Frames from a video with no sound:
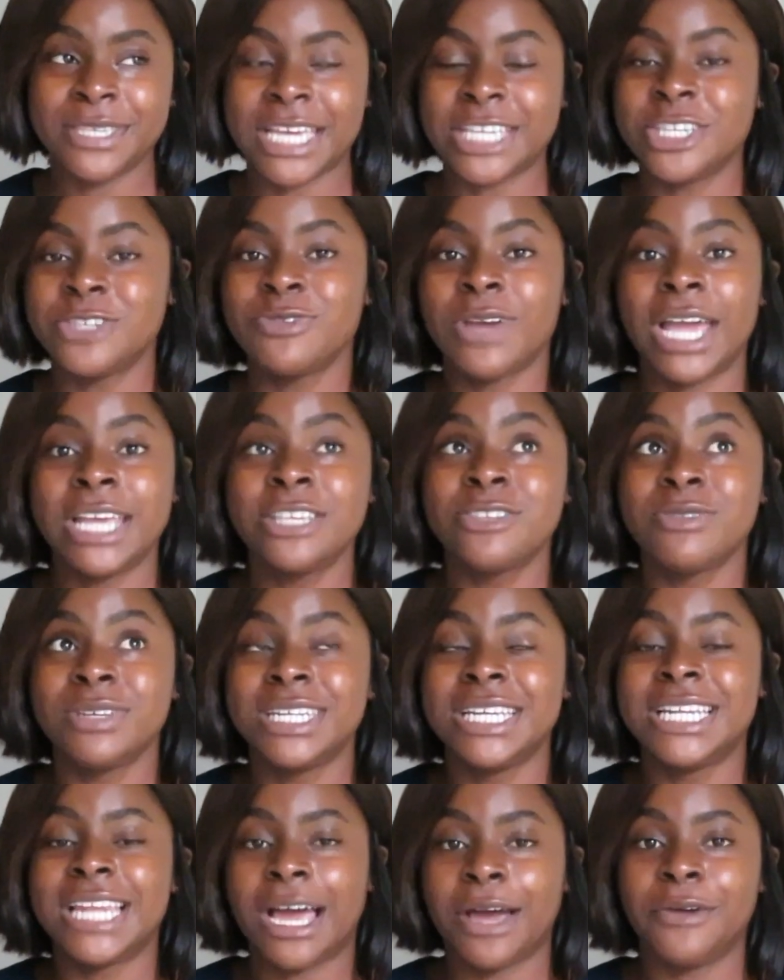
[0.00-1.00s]
I just
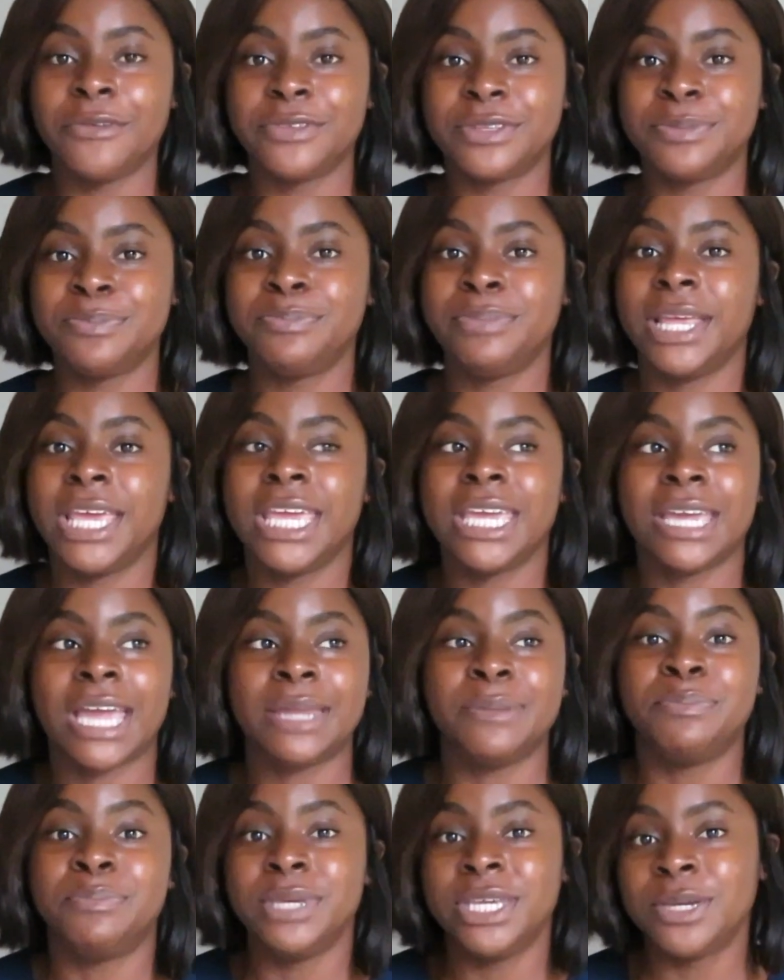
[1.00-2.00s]
really loved playing
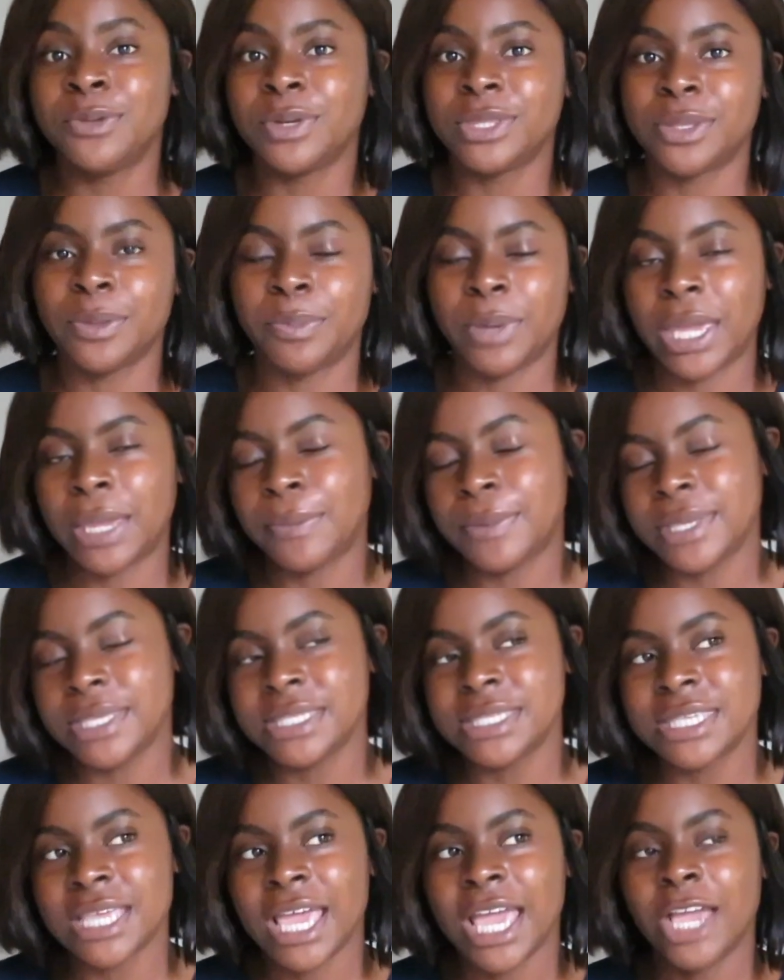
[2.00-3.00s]
and being with the
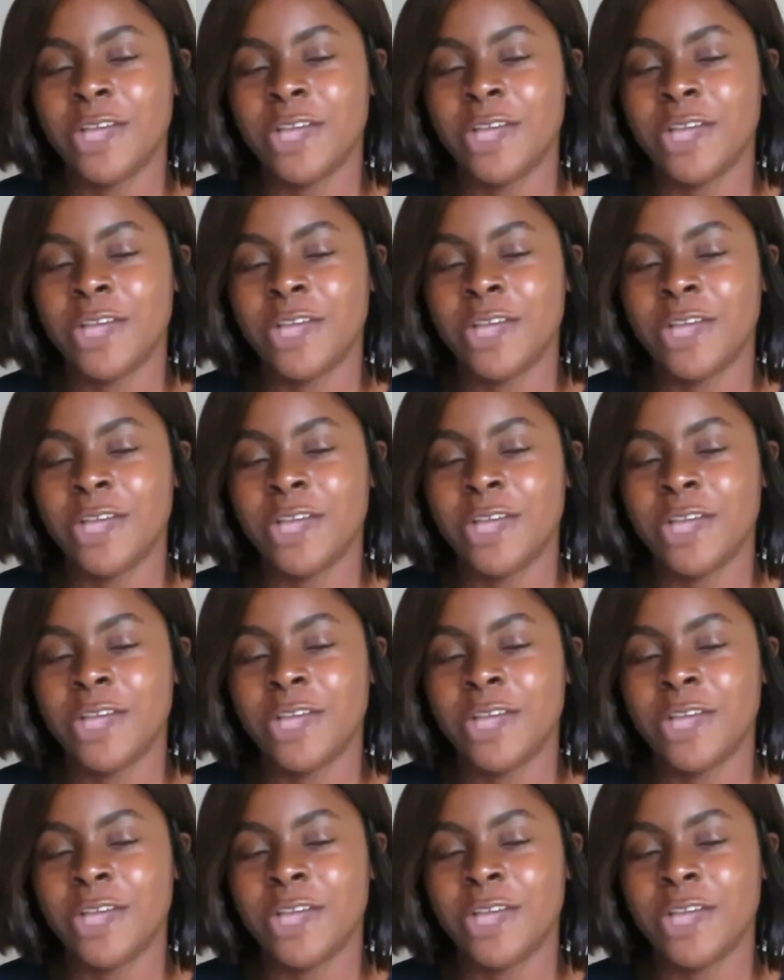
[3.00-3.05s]
babies